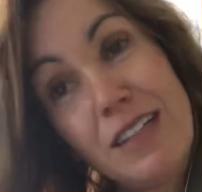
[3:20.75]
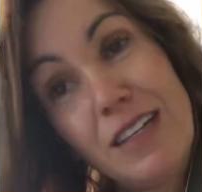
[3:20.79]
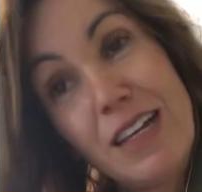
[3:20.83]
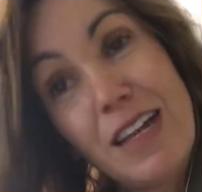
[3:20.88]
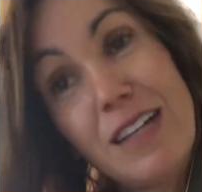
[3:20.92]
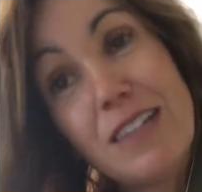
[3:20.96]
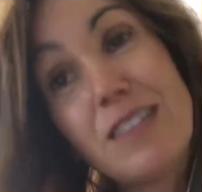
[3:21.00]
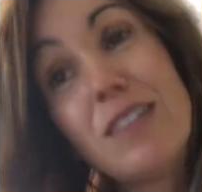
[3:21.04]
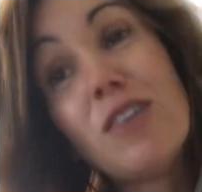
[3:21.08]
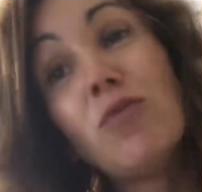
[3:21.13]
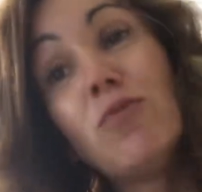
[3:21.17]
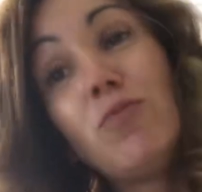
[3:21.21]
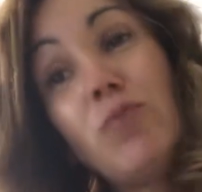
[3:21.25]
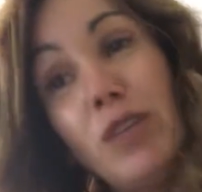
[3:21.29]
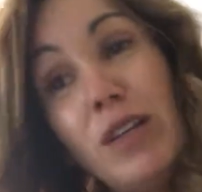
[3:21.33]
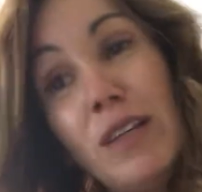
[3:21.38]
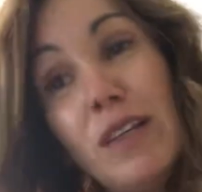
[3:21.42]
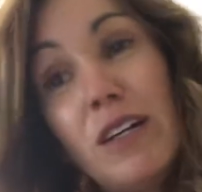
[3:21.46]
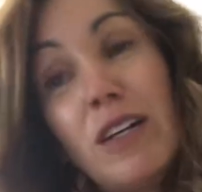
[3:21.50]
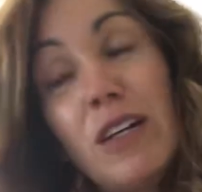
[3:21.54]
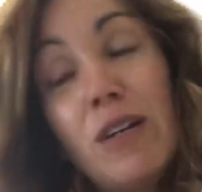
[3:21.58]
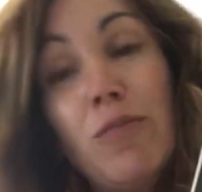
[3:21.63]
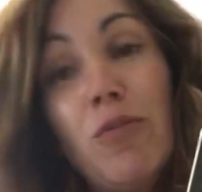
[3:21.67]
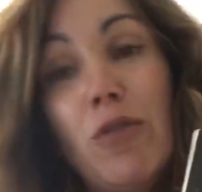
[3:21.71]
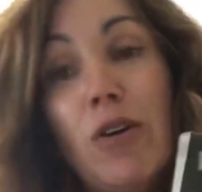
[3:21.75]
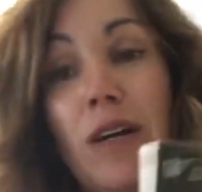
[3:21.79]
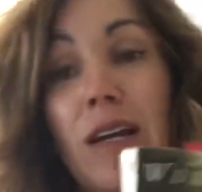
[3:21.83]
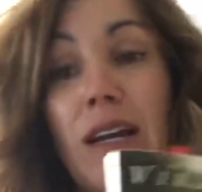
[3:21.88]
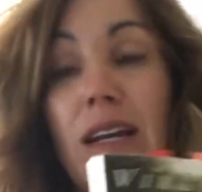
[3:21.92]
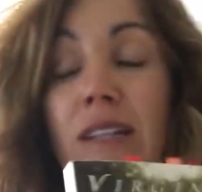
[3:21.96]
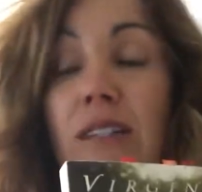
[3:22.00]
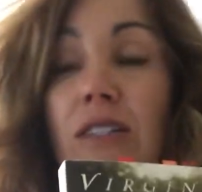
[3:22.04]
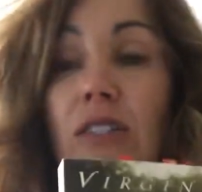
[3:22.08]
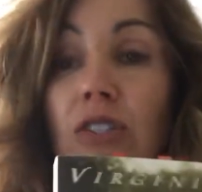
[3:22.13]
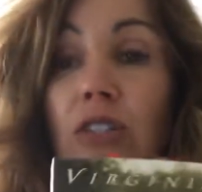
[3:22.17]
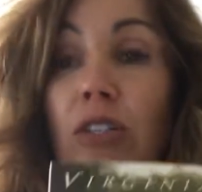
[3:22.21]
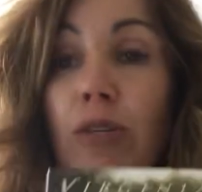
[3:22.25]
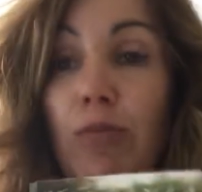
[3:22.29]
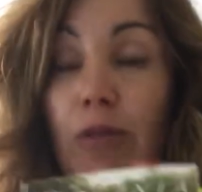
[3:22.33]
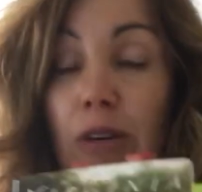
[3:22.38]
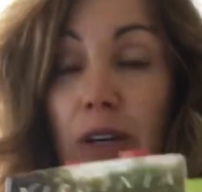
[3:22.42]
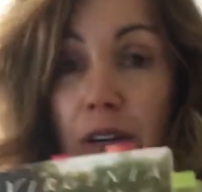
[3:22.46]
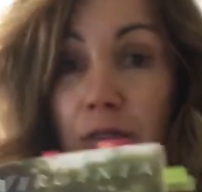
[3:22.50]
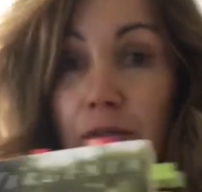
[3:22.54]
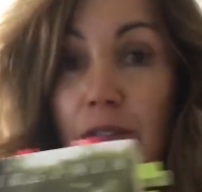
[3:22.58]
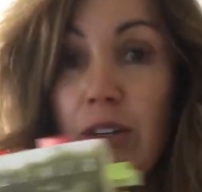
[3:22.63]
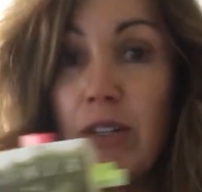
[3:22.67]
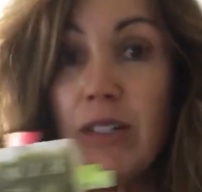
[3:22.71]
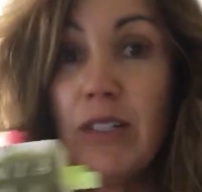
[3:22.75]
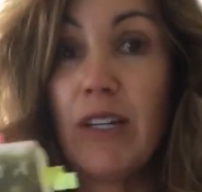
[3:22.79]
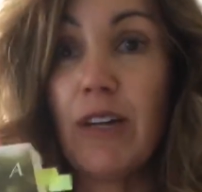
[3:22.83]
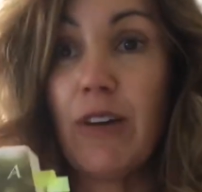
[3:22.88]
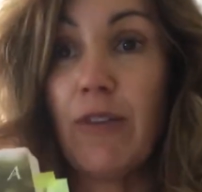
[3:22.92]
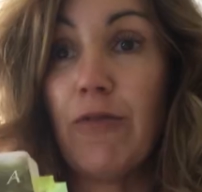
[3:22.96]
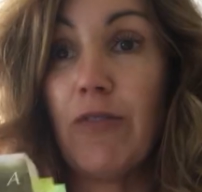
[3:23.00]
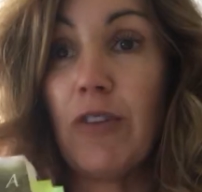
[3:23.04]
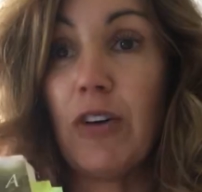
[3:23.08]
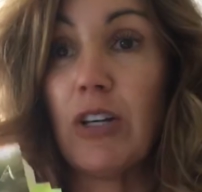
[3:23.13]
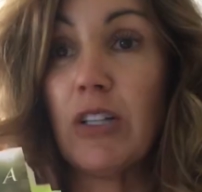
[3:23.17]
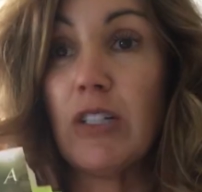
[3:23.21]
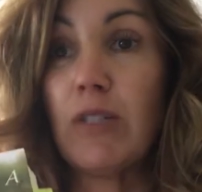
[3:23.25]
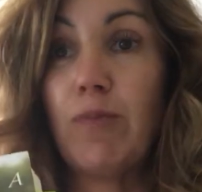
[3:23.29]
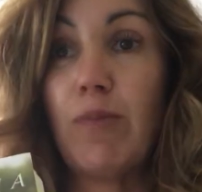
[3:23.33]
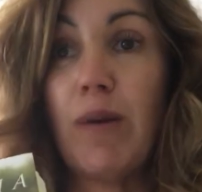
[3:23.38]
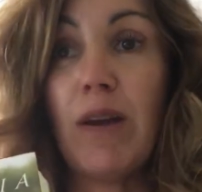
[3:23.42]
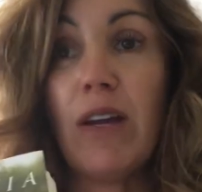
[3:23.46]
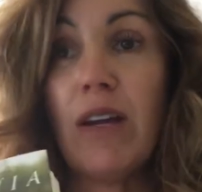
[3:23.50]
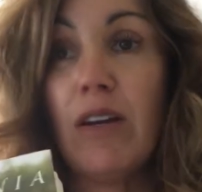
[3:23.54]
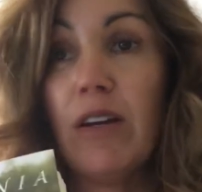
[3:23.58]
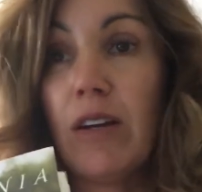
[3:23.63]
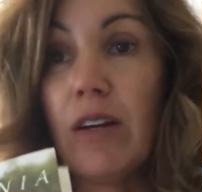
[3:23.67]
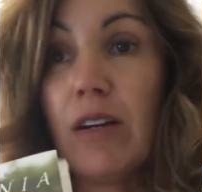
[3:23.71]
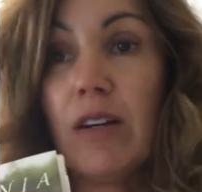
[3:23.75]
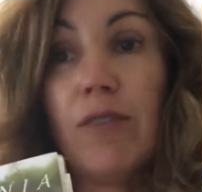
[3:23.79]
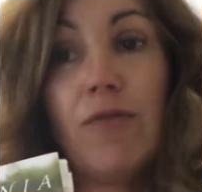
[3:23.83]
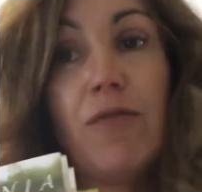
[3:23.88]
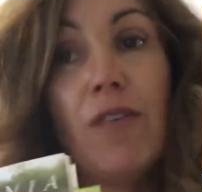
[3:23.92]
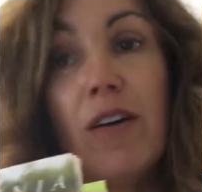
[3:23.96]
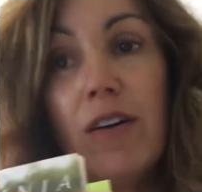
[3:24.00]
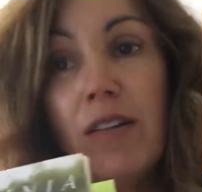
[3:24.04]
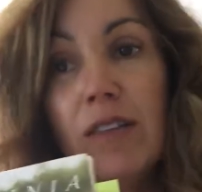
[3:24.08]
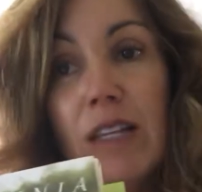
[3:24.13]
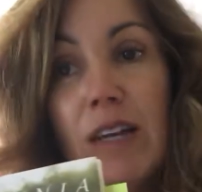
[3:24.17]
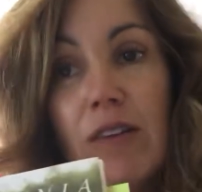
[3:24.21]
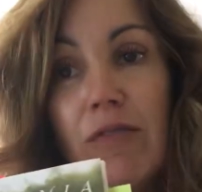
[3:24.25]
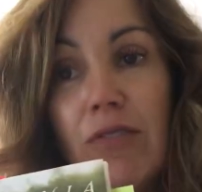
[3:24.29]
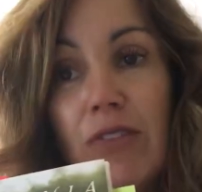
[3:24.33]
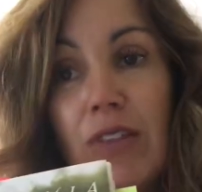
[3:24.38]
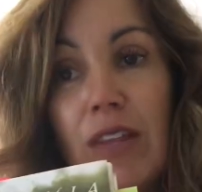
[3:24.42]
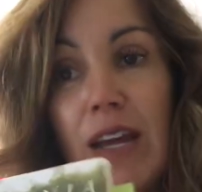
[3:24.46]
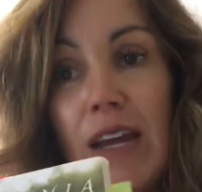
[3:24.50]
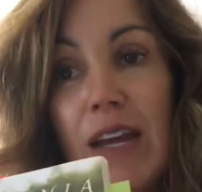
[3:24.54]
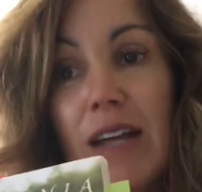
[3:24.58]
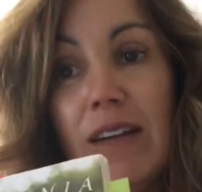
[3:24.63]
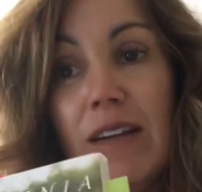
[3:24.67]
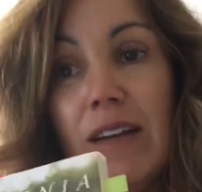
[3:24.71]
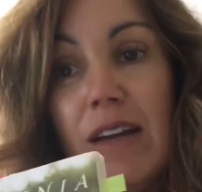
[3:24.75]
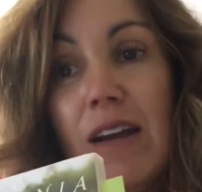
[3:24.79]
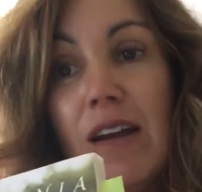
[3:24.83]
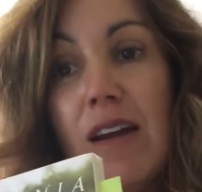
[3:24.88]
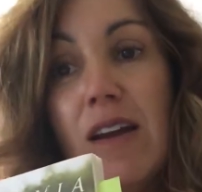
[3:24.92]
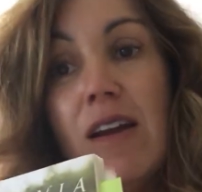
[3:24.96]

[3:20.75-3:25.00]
It's a really good book. It's super confusing at first, but you're going to fall in love with it.